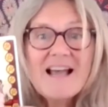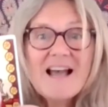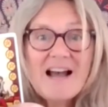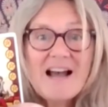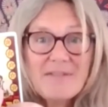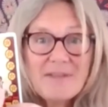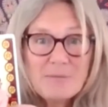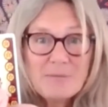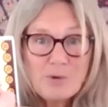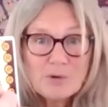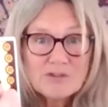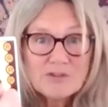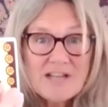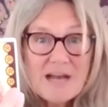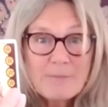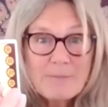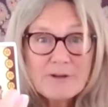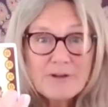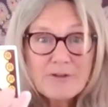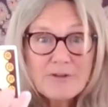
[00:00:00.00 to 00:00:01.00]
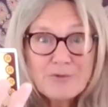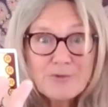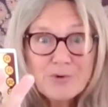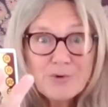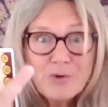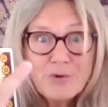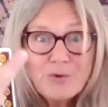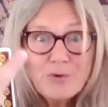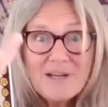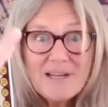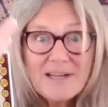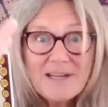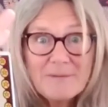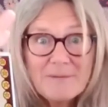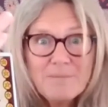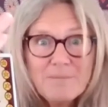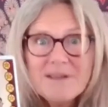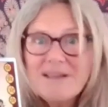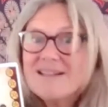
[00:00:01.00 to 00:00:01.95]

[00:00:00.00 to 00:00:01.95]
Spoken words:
And then what's coming through him,